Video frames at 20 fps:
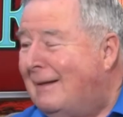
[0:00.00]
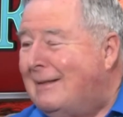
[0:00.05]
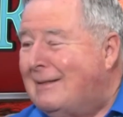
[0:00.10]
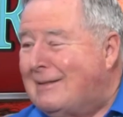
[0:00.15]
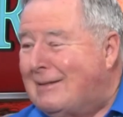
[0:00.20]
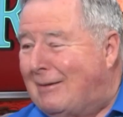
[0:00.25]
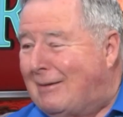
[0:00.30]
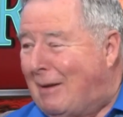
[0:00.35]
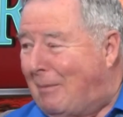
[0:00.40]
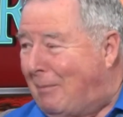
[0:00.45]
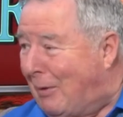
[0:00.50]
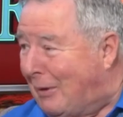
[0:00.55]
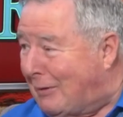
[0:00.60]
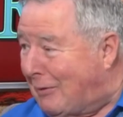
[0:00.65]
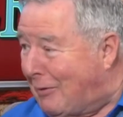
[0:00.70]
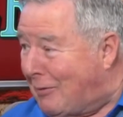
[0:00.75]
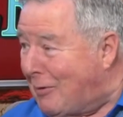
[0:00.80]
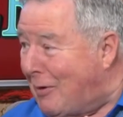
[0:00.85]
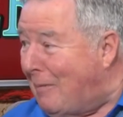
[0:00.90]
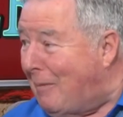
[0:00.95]
So they put
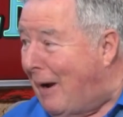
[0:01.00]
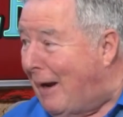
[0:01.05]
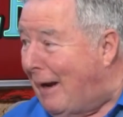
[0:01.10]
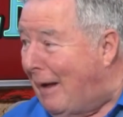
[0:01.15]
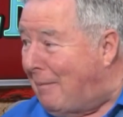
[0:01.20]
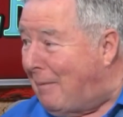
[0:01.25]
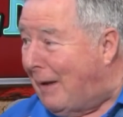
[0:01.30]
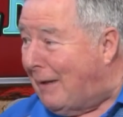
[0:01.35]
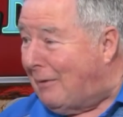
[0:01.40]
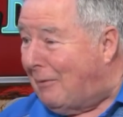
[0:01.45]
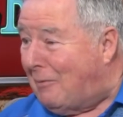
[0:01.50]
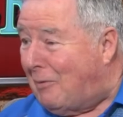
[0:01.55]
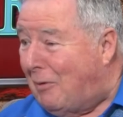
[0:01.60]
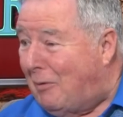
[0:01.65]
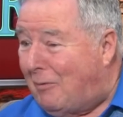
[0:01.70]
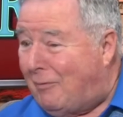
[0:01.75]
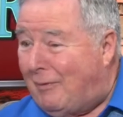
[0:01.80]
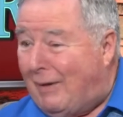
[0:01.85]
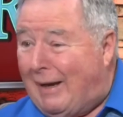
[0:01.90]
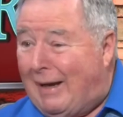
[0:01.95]
the termite up on the
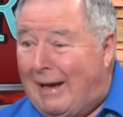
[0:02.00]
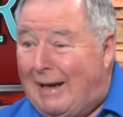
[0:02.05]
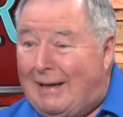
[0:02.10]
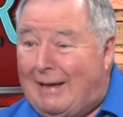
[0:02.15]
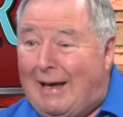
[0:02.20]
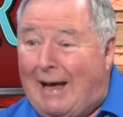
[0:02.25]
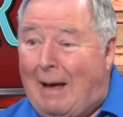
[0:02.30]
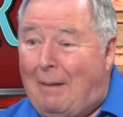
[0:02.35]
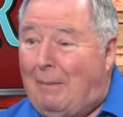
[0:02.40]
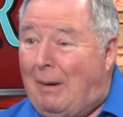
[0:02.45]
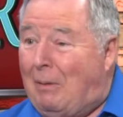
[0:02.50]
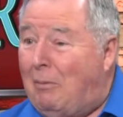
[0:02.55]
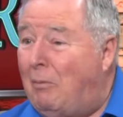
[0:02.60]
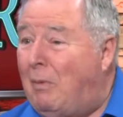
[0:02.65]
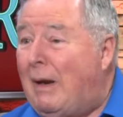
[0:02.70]
roof. And I mean,